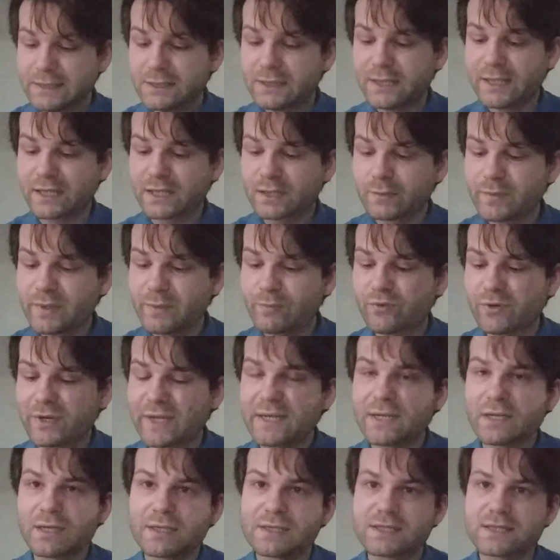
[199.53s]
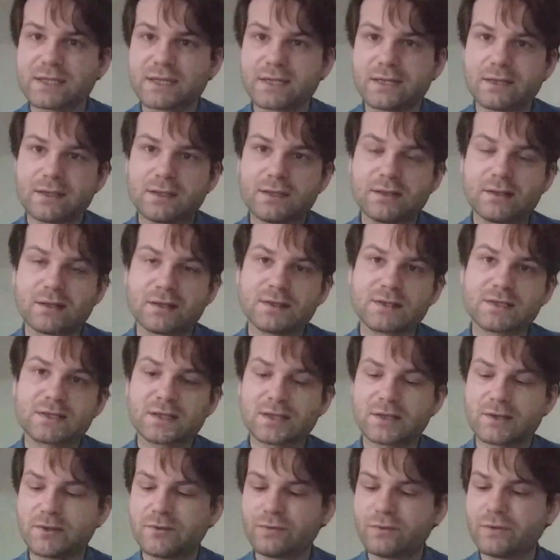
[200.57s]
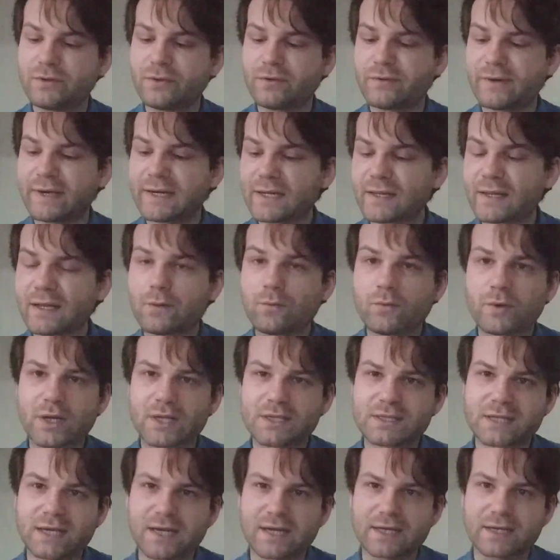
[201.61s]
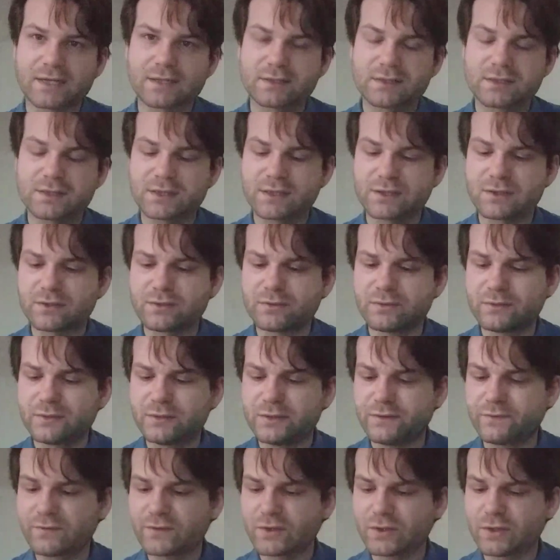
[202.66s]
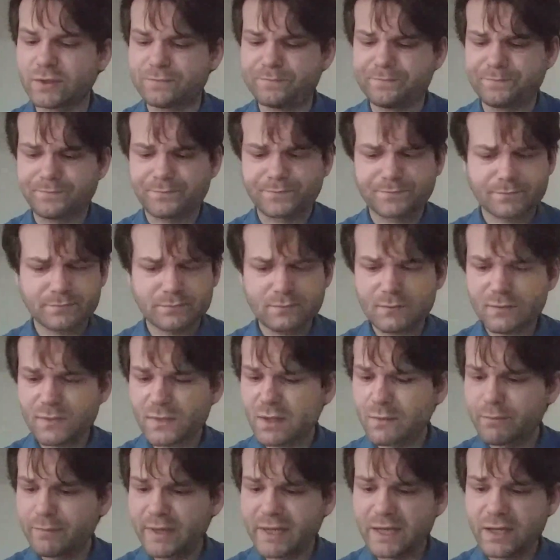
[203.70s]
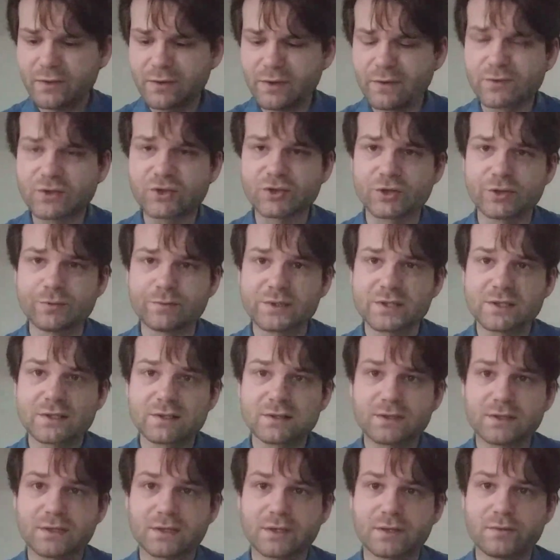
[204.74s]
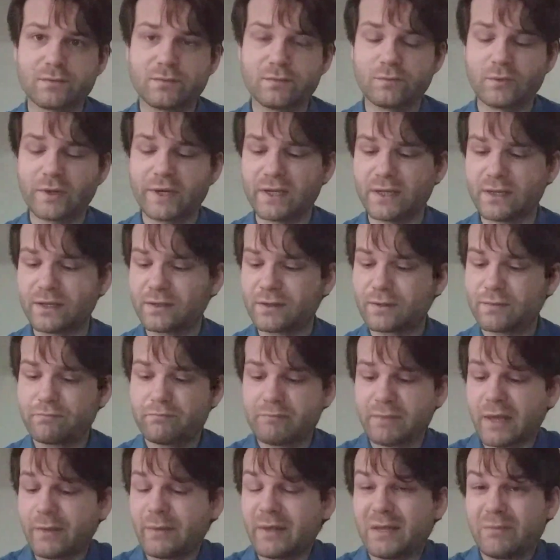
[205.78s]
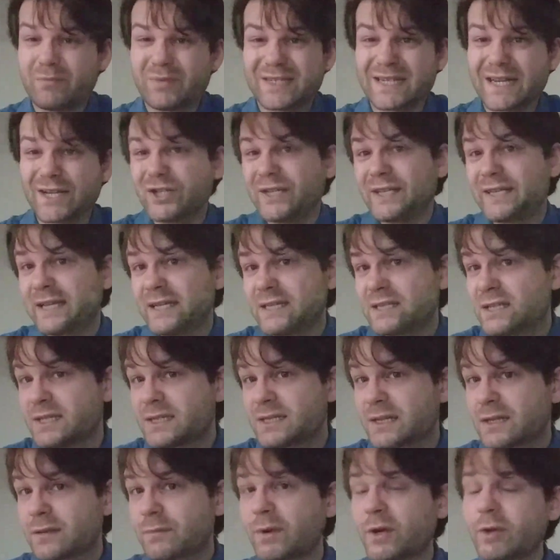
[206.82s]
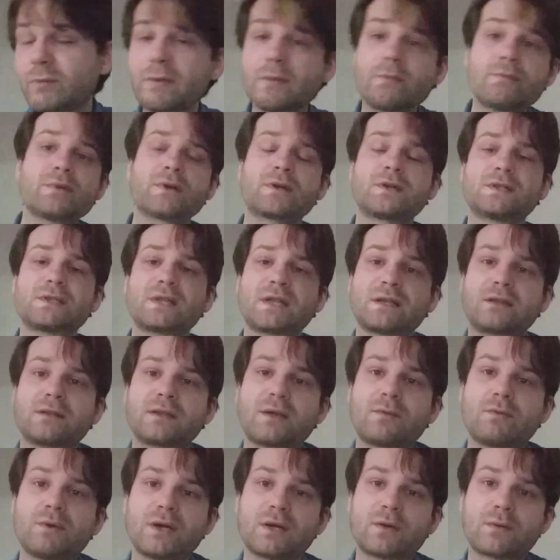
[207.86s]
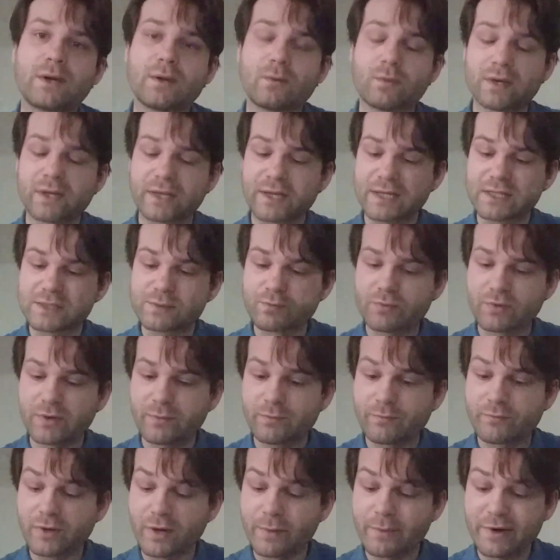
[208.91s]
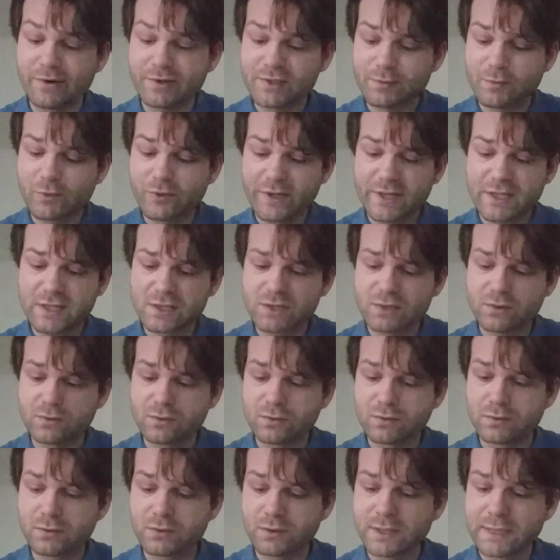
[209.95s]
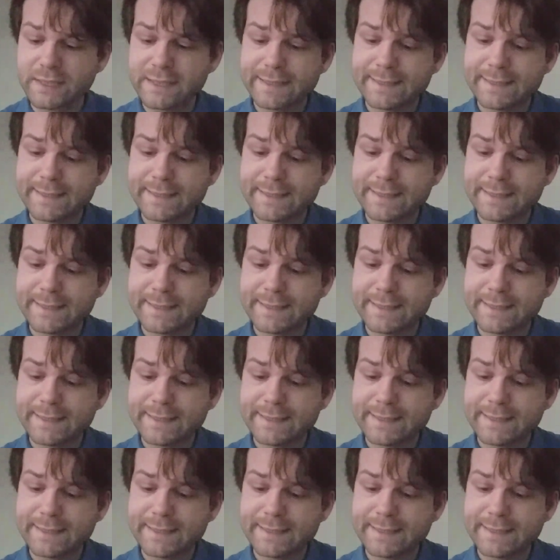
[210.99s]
It can be pretty nasty, so you're adding that 1 attack, so you've got a big unit of troops, with maybe potentially kisses at the moment, because they work quite well against Primaris Marines, or